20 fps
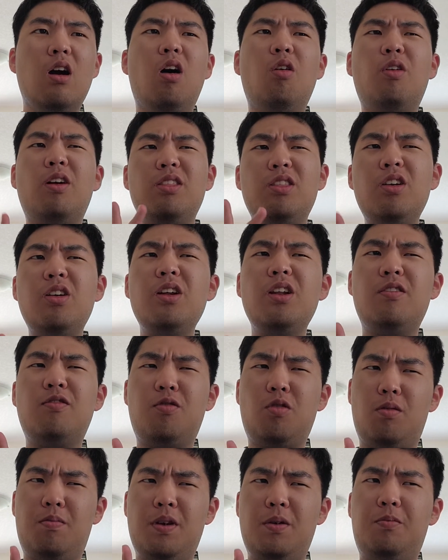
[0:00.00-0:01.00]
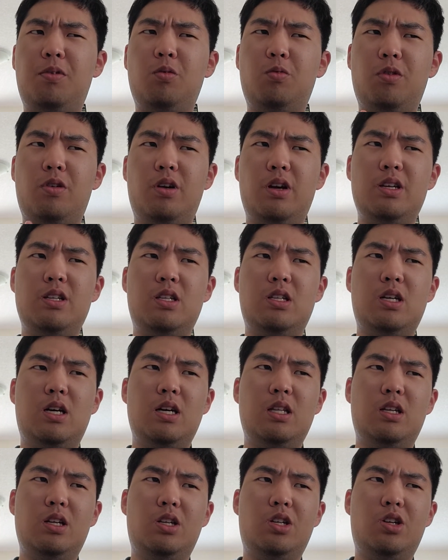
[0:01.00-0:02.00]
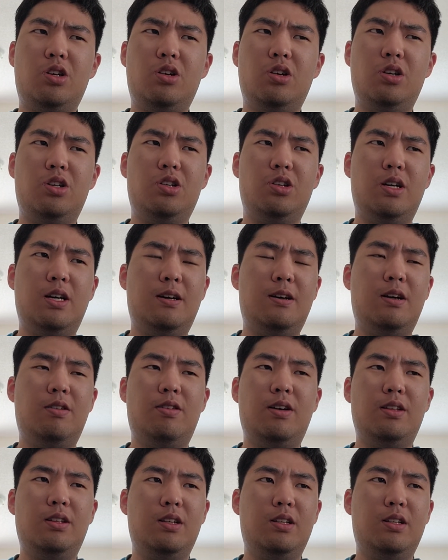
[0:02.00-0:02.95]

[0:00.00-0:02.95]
around 30 to 4 people were inside the church uh, around